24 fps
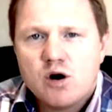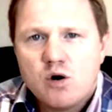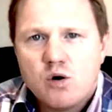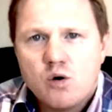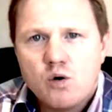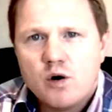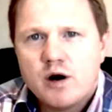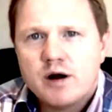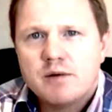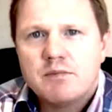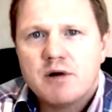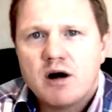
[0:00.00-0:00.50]

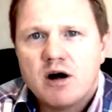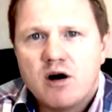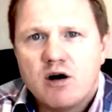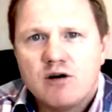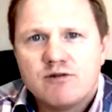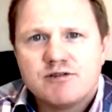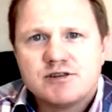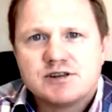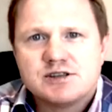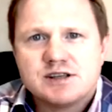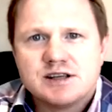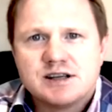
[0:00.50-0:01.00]
or in my
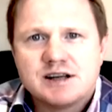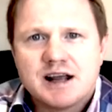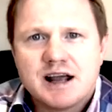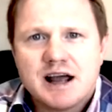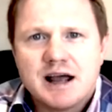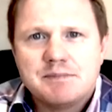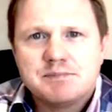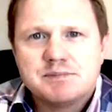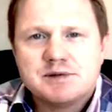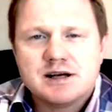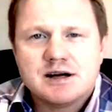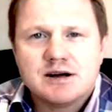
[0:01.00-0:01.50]
office in
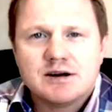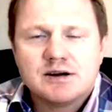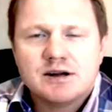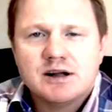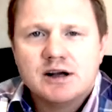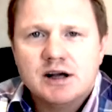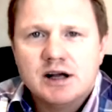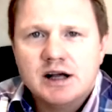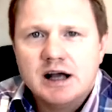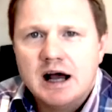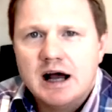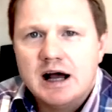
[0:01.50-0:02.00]
Cape Town,
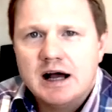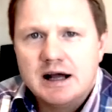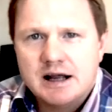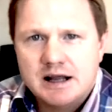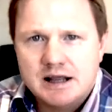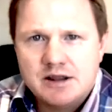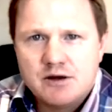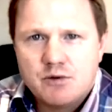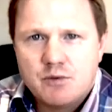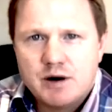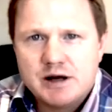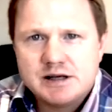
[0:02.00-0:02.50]
uh,
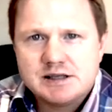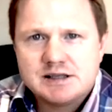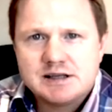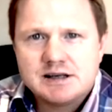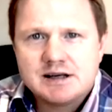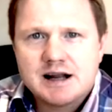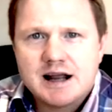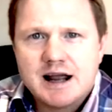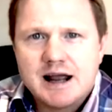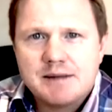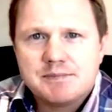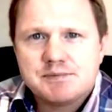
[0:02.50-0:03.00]
in the Western
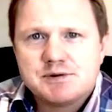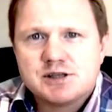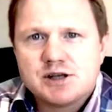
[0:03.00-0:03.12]
Cape.